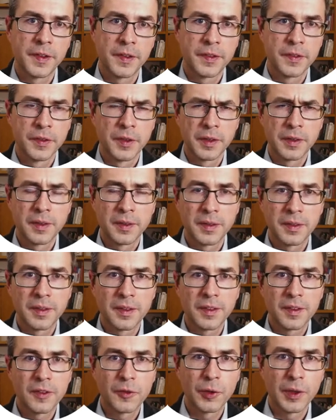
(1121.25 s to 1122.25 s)
It's not,
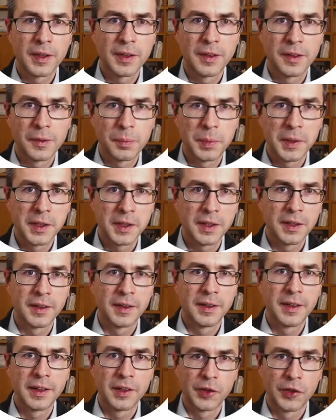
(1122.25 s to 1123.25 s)
strictly speaking,
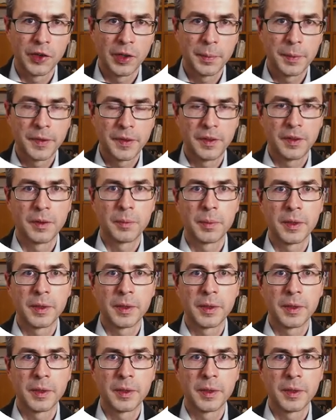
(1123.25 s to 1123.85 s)
legal jobs here,